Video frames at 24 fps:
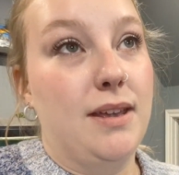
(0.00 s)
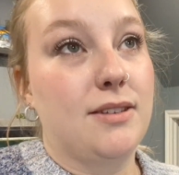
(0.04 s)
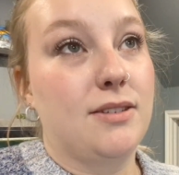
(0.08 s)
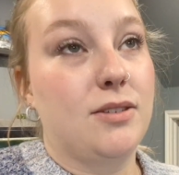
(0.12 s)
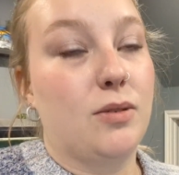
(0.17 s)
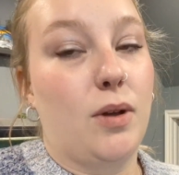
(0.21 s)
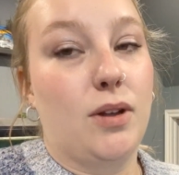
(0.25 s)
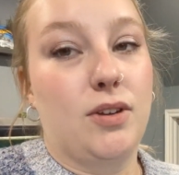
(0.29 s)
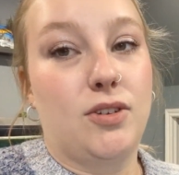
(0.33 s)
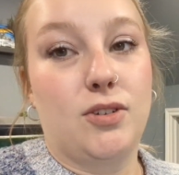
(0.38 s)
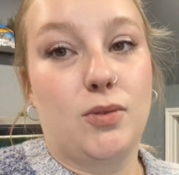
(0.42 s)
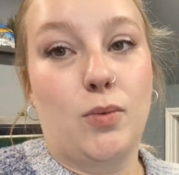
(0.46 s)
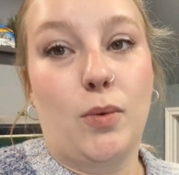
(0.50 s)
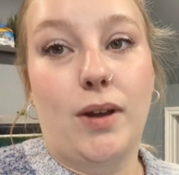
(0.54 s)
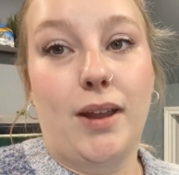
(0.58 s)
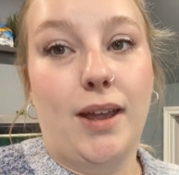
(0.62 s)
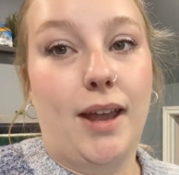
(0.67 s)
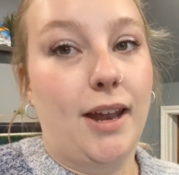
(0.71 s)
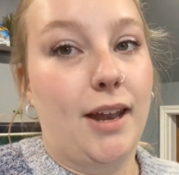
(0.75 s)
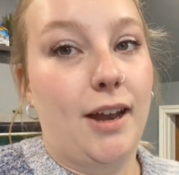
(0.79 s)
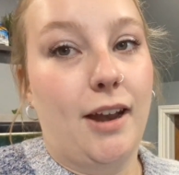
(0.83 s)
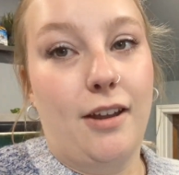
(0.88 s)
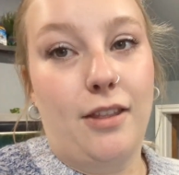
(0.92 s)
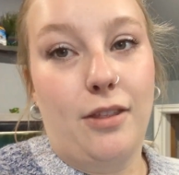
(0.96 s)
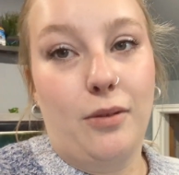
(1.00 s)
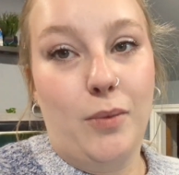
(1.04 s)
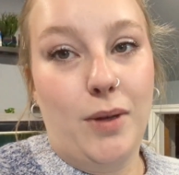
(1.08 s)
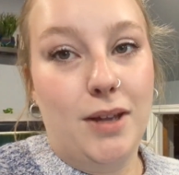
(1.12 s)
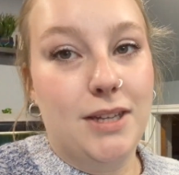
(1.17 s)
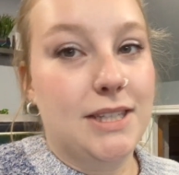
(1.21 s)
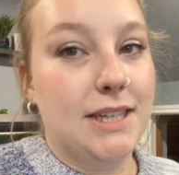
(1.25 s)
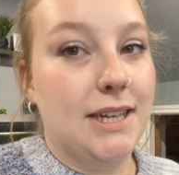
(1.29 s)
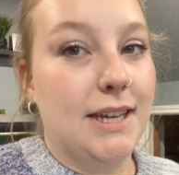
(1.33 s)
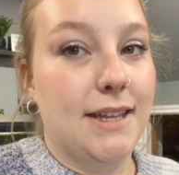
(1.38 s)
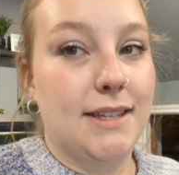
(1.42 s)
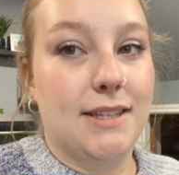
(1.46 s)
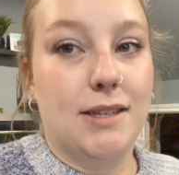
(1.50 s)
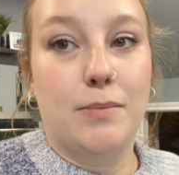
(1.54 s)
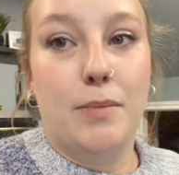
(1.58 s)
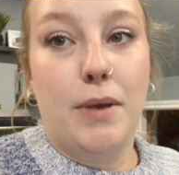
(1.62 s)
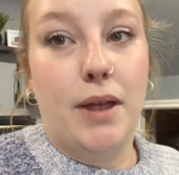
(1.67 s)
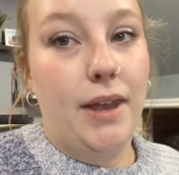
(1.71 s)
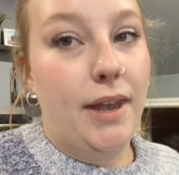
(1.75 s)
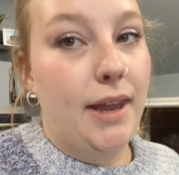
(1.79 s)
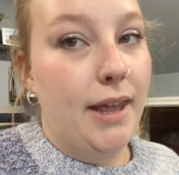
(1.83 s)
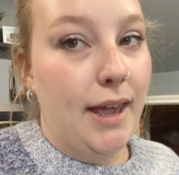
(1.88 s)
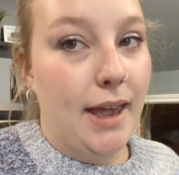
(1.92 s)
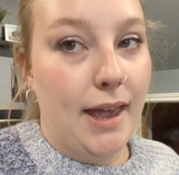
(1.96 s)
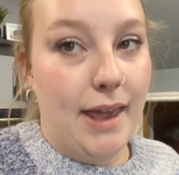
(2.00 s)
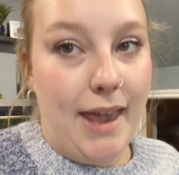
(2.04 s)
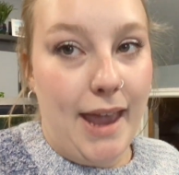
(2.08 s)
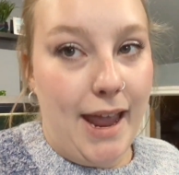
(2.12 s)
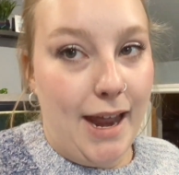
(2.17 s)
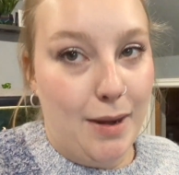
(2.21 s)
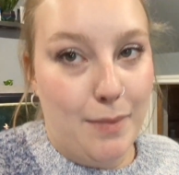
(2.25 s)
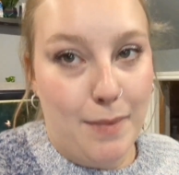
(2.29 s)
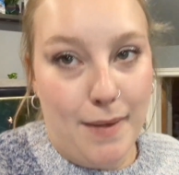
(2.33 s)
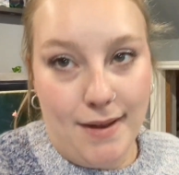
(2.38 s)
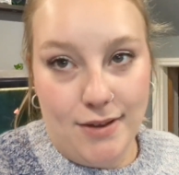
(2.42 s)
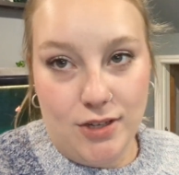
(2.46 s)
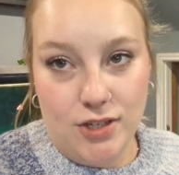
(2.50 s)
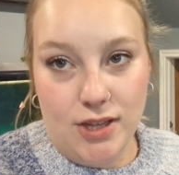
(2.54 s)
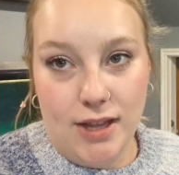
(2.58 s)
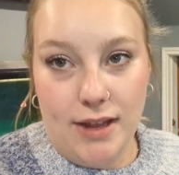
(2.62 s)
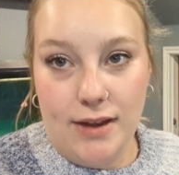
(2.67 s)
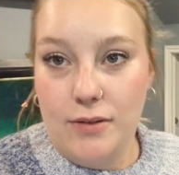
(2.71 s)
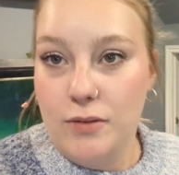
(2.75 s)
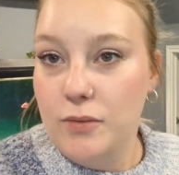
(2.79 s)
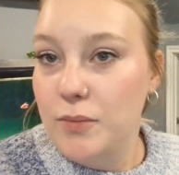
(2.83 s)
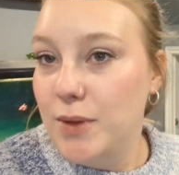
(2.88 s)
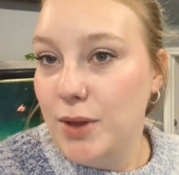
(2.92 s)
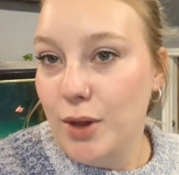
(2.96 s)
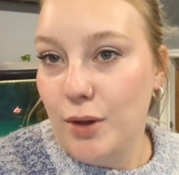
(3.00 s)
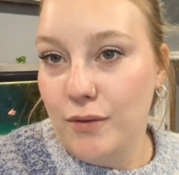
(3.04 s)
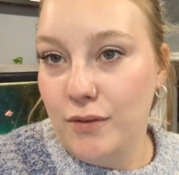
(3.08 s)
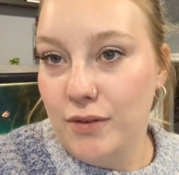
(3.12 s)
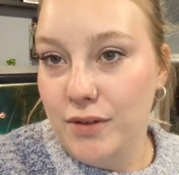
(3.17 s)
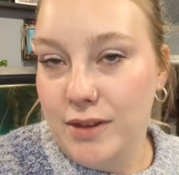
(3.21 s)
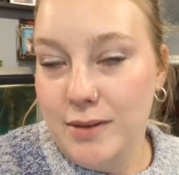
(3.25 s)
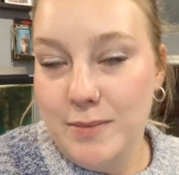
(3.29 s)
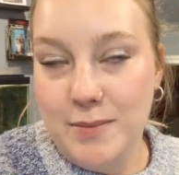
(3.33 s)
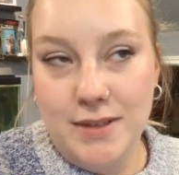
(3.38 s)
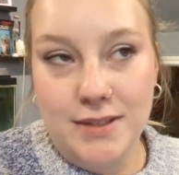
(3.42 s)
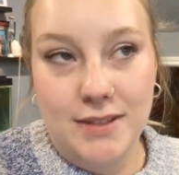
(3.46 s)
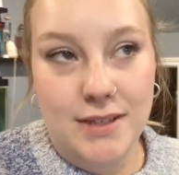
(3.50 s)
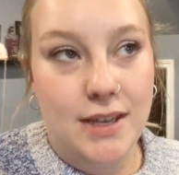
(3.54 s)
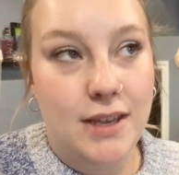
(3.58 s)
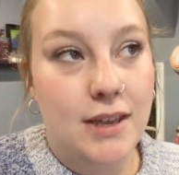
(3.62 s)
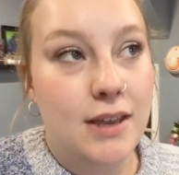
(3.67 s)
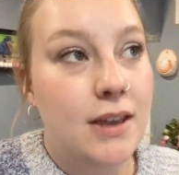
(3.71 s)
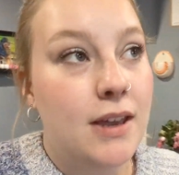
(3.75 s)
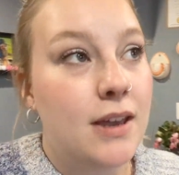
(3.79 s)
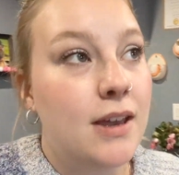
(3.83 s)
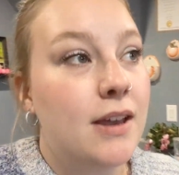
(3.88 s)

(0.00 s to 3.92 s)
So I just wanna get it out of the way. Today's a Monday. I can't imagine that it would be really busy.